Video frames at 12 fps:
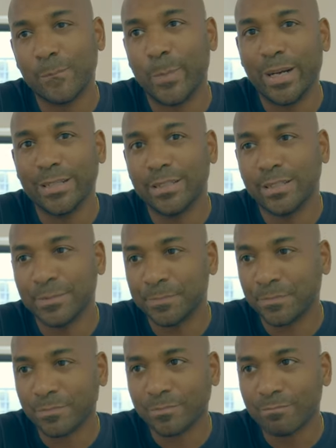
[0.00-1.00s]
But
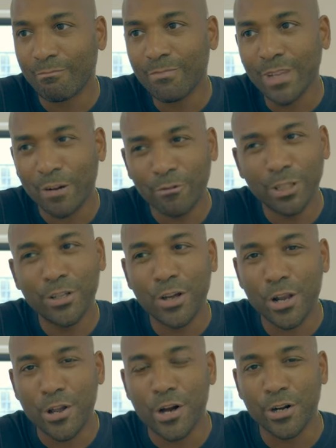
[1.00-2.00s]
I really
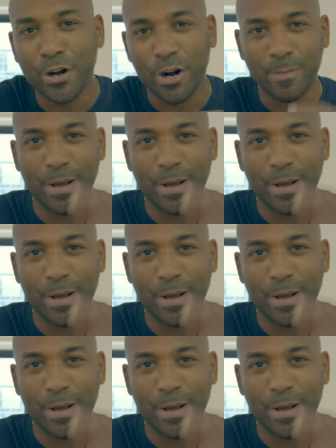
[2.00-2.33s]
thought long and hard